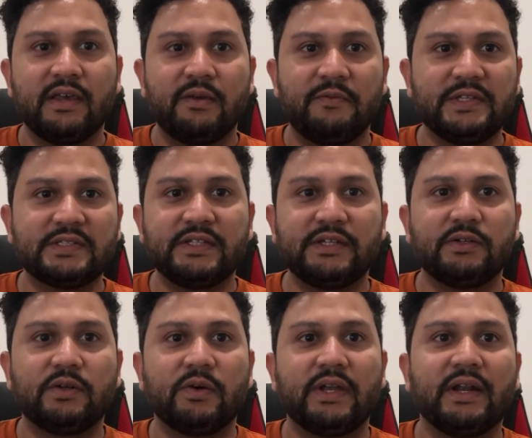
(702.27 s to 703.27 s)
We just need to
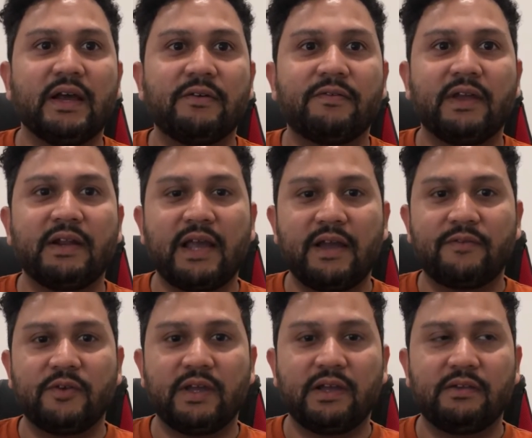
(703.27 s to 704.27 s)
know enough and
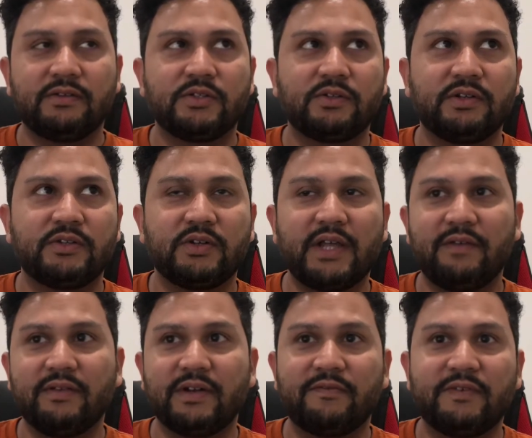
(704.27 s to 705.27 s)
should have
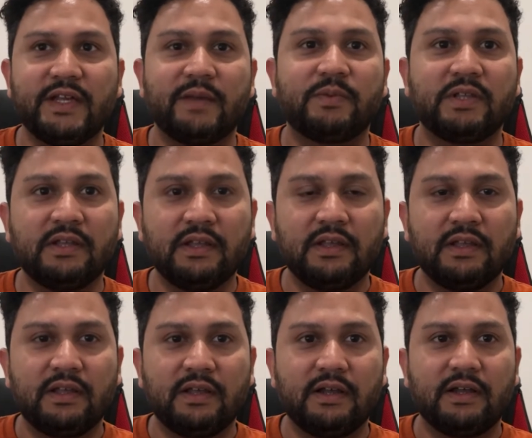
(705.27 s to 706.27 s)
enough depth
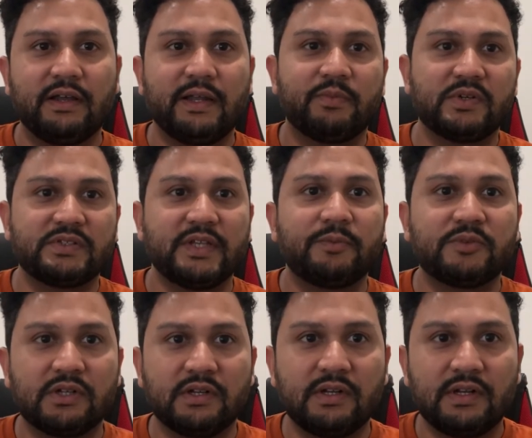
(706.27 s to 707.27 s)
and
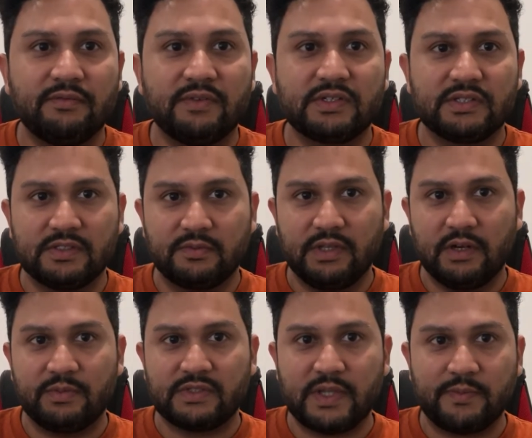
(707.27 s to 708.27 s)
perception, which is,
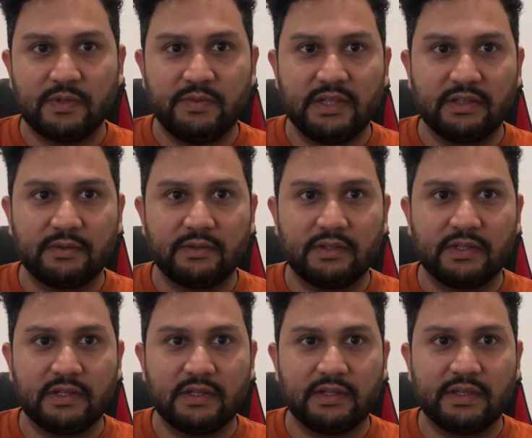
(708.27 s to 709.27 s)
perception being
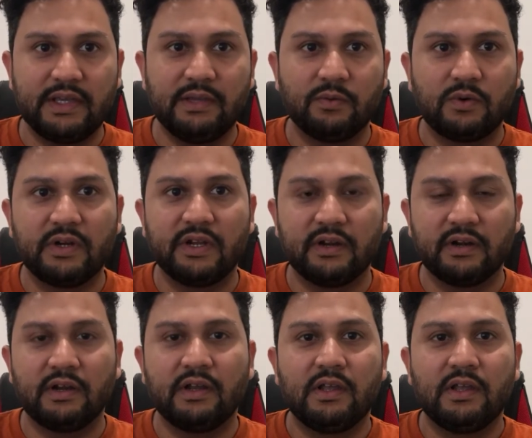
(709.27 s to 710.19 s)
the key word here.